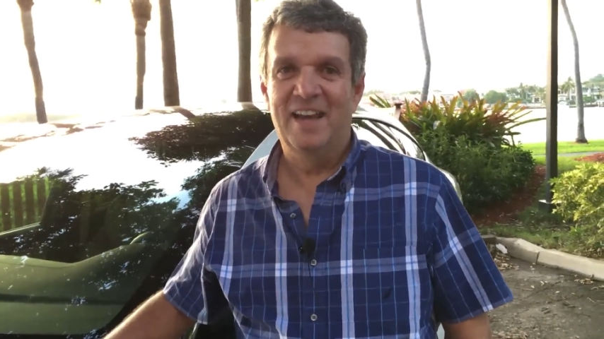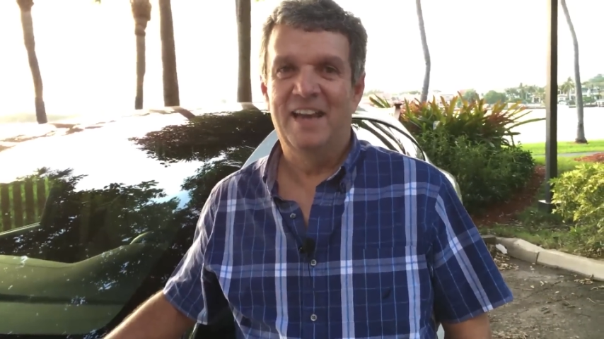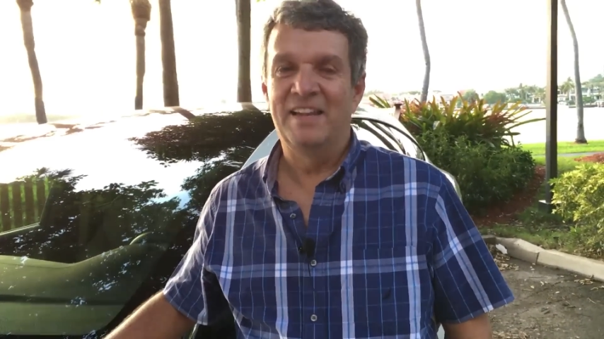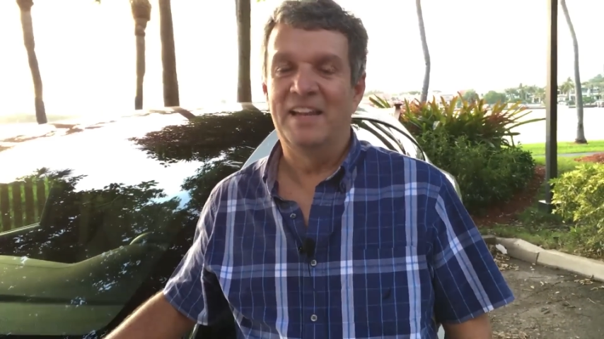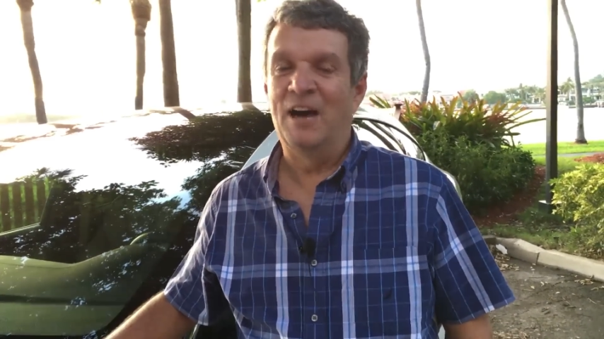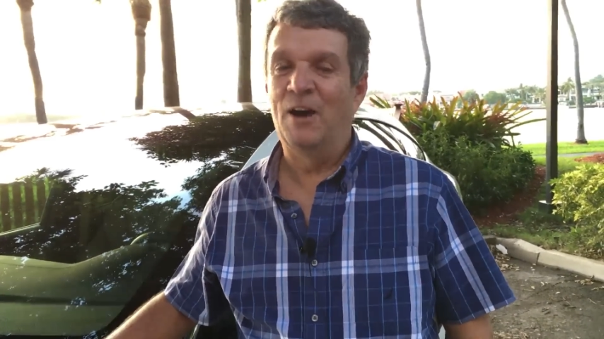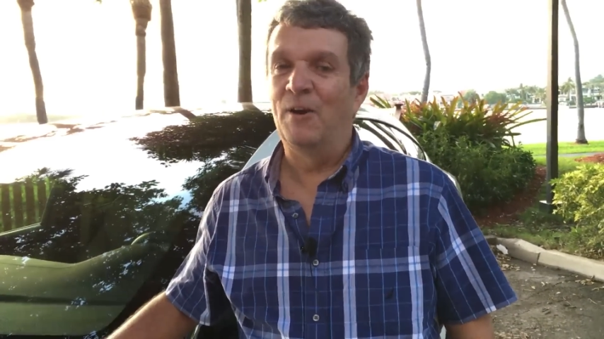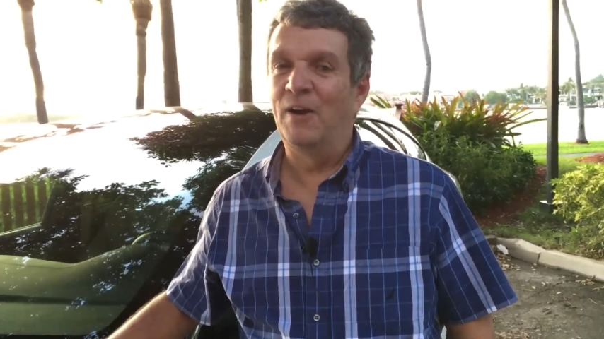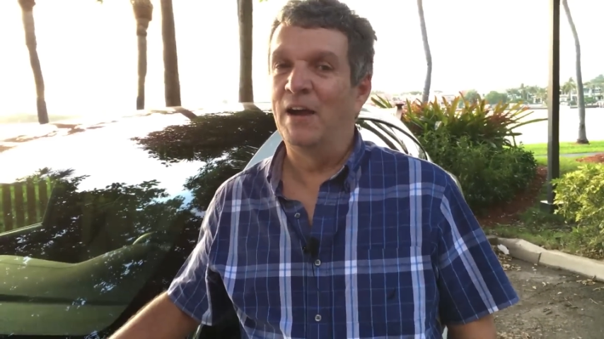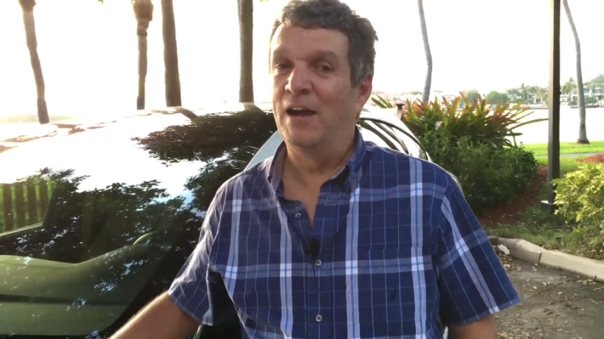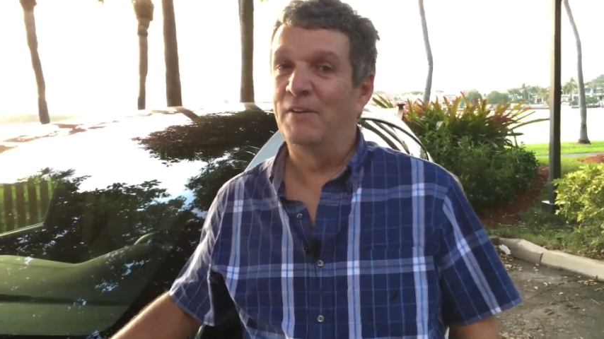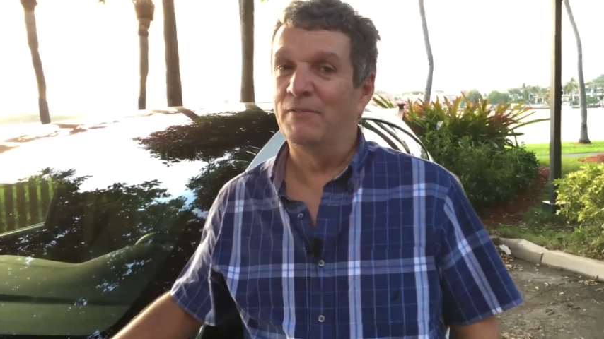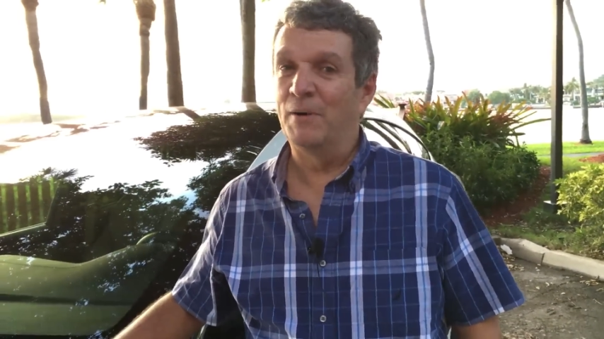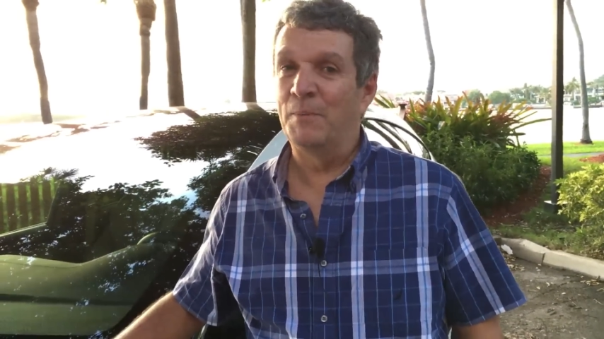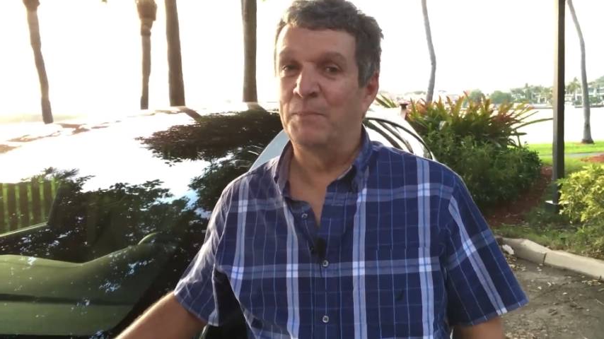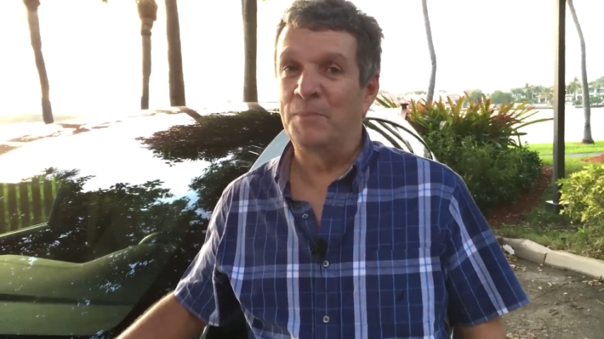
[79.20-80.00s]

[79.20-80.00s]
Now I have a